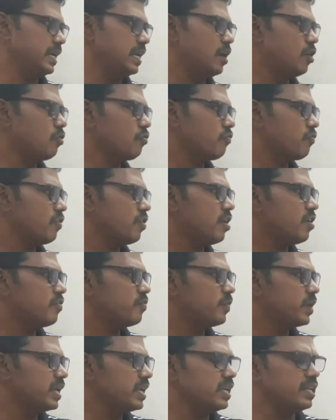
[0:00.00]
Outflow of
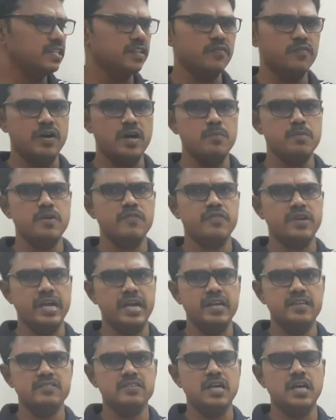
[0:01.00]
money in the form of
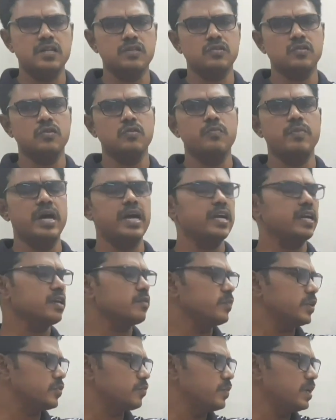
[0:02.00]
cash or through bank
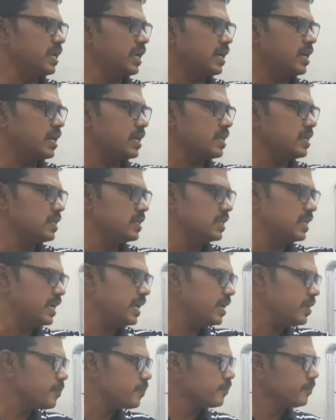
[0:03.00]
must be recorded in
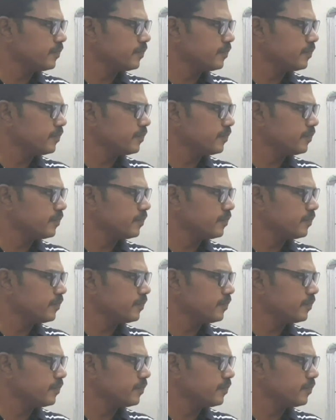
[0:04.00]
the